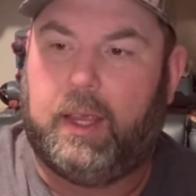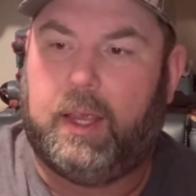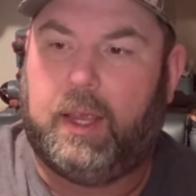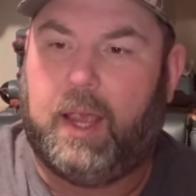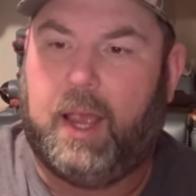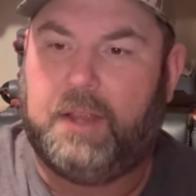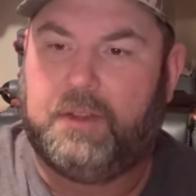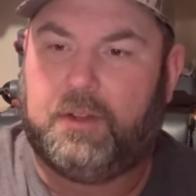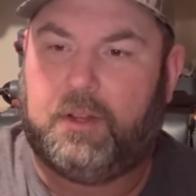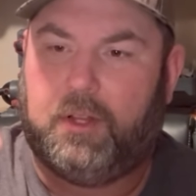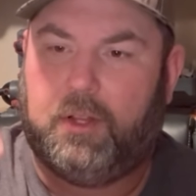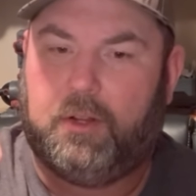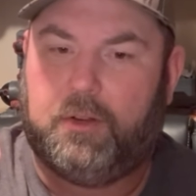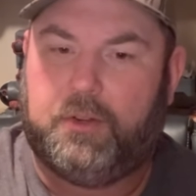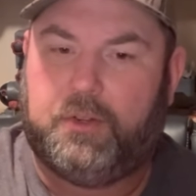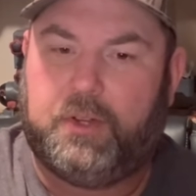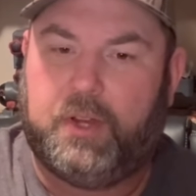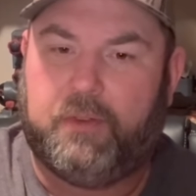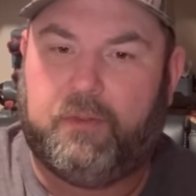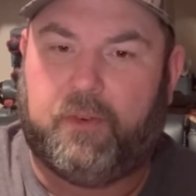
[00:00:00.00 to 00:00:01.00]
It has a little
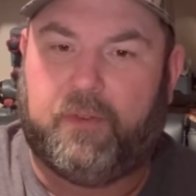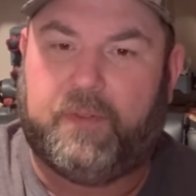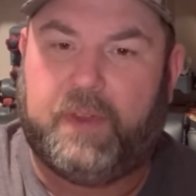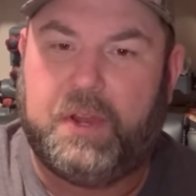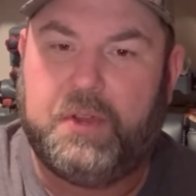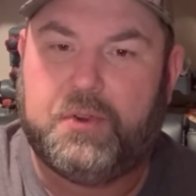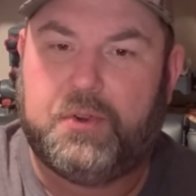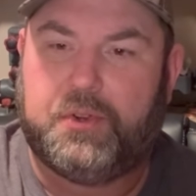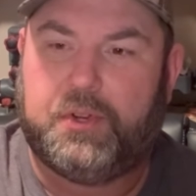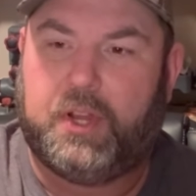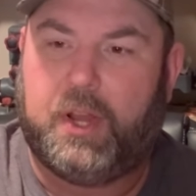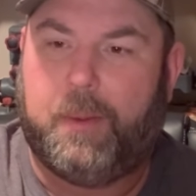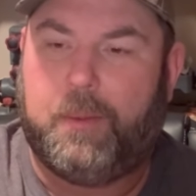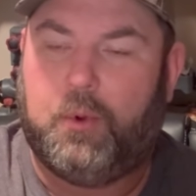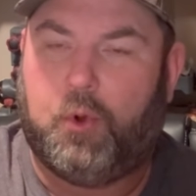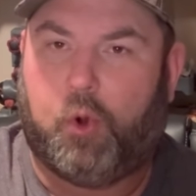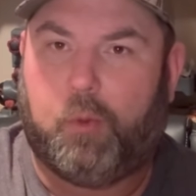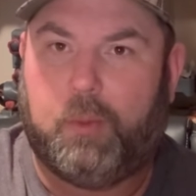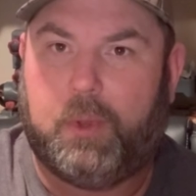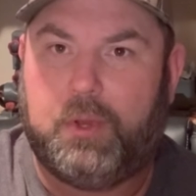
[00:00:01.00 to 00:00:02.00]
different features than I'm
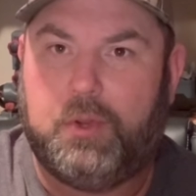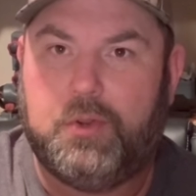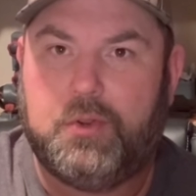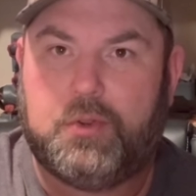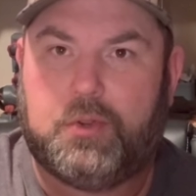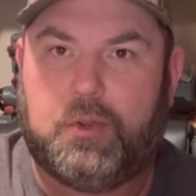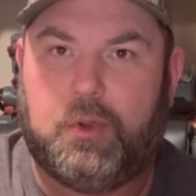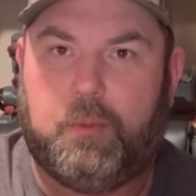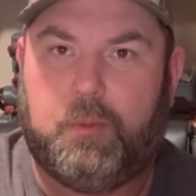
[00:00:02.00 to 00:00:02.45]
normally used to.